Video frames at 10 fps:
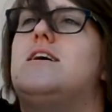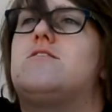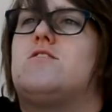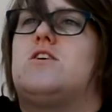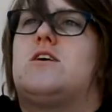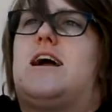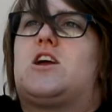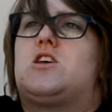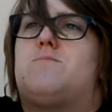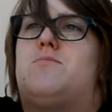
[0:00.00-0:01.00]
So you could
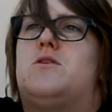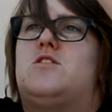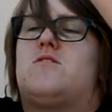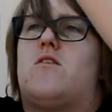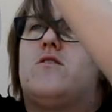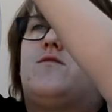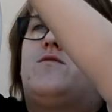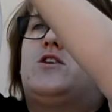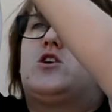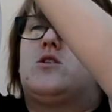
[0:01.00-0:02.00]
actually put
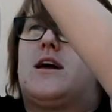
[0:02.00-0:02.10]
artificial,